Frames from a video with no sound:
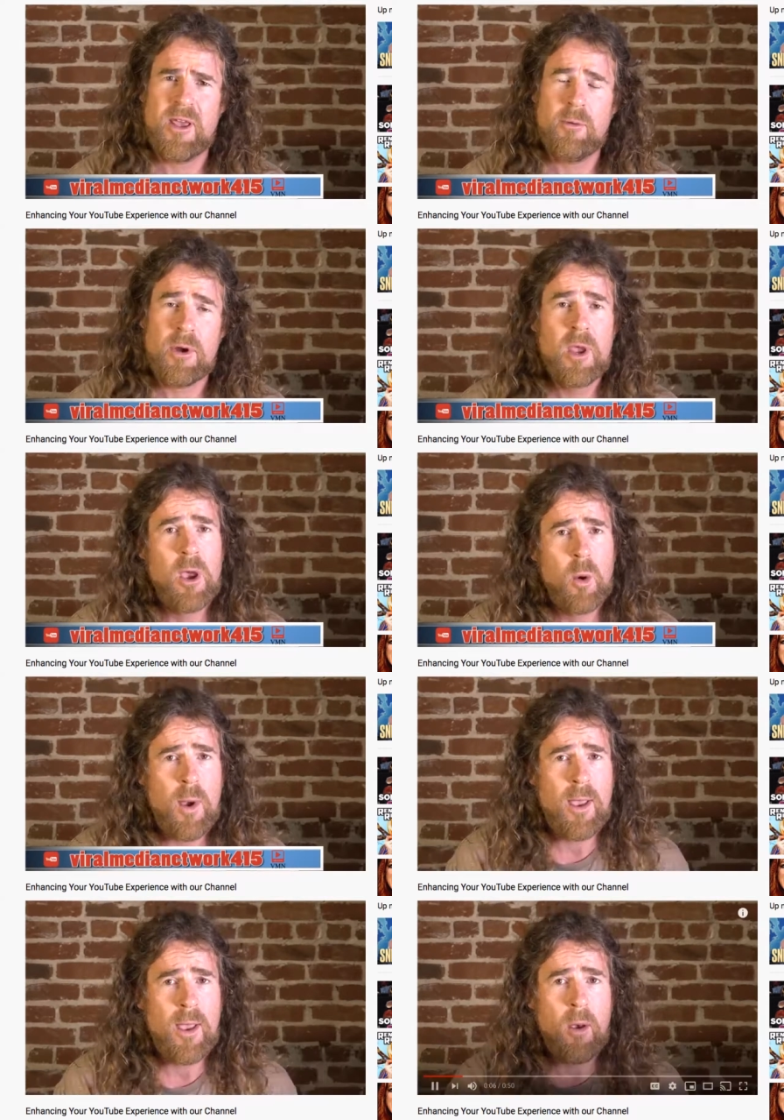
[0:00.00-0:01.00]
So I
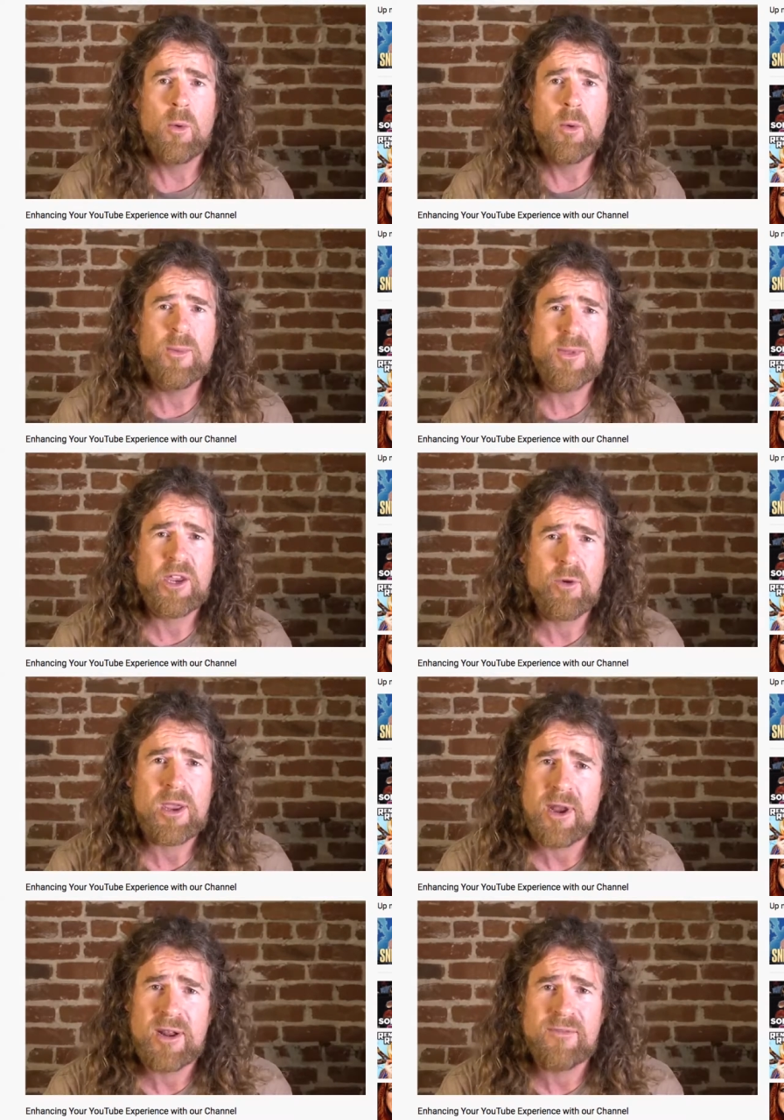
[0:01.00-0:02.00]
don't know why this audio
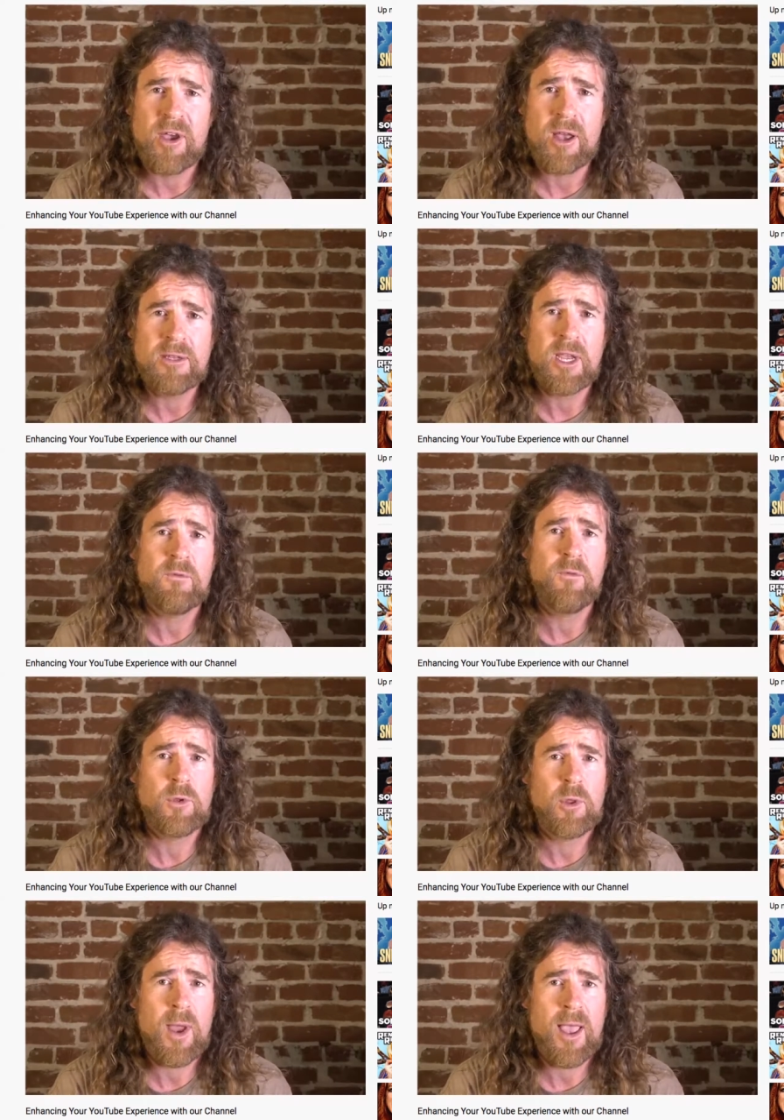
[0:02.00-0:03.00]
isn't working, but I
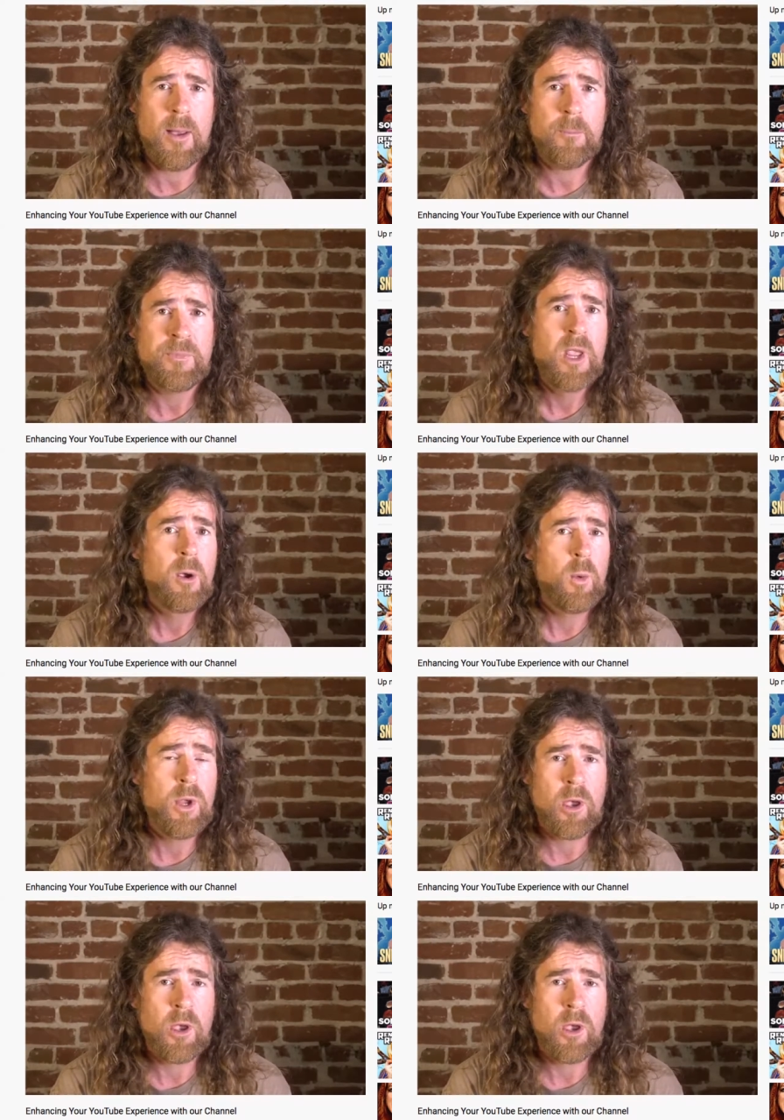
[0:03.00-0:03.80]
won't. Um,